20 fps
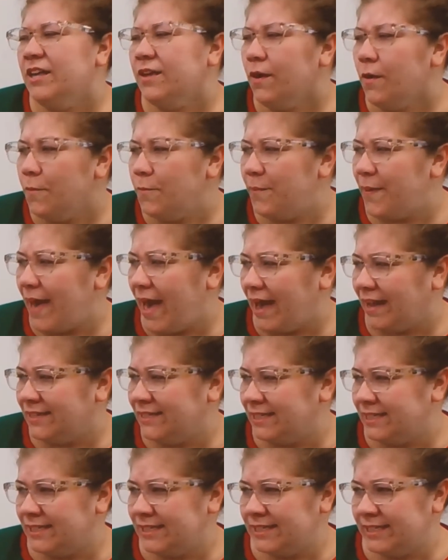Go back
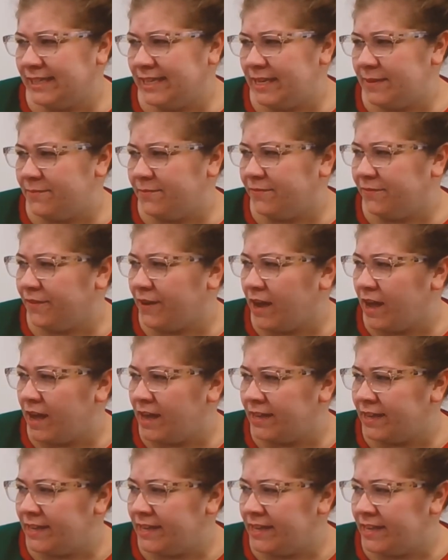to sleep,
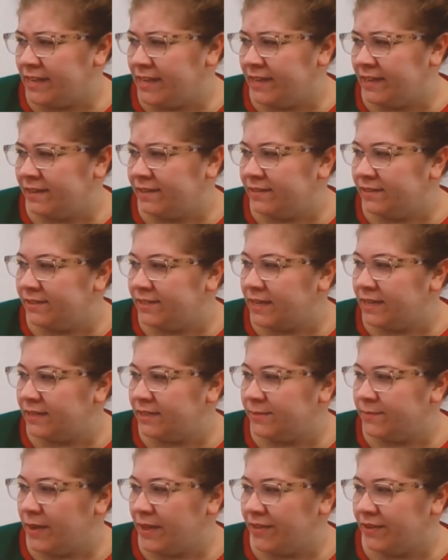Froggy, said
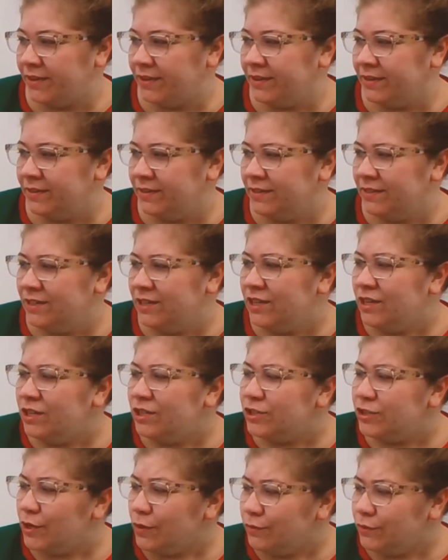his mother.
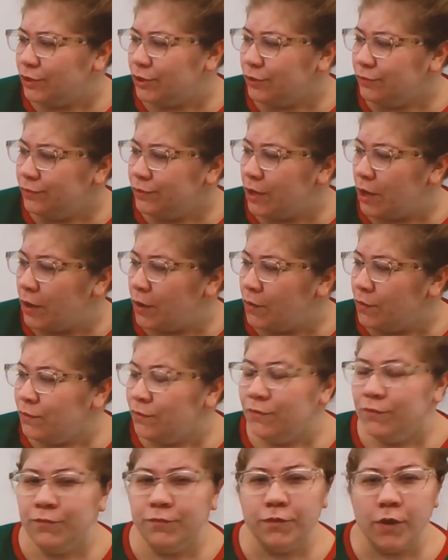Don't you
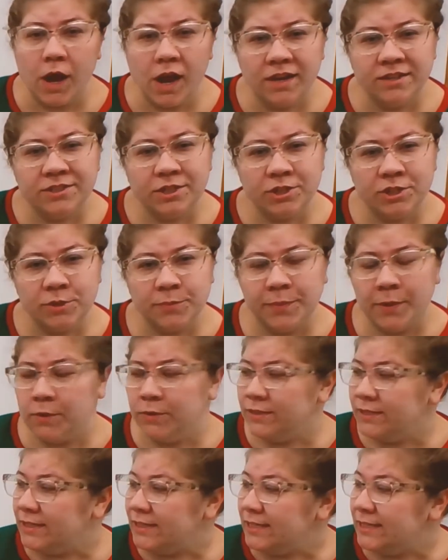know, frogs are
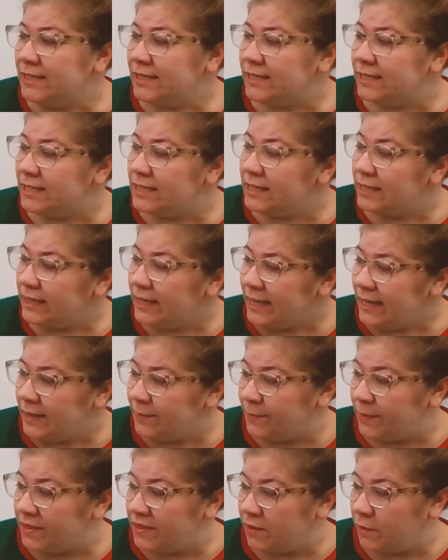supposed to
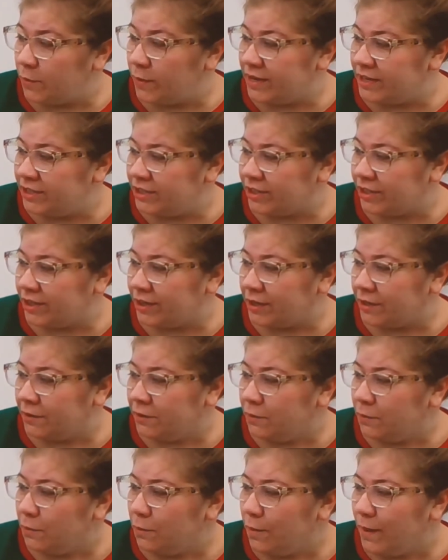sleep in the
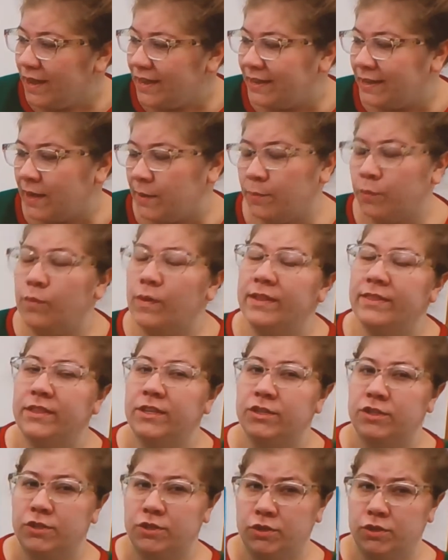winter. Wake up when
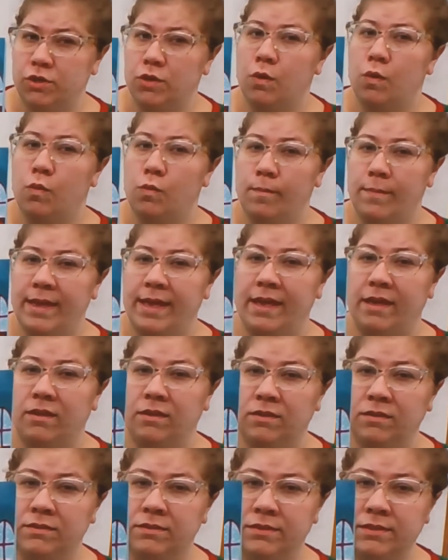the snow
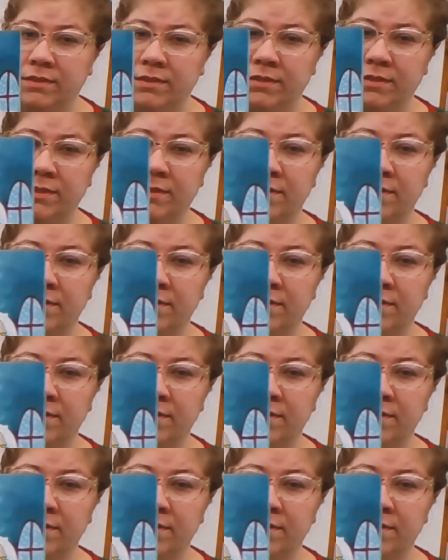melts.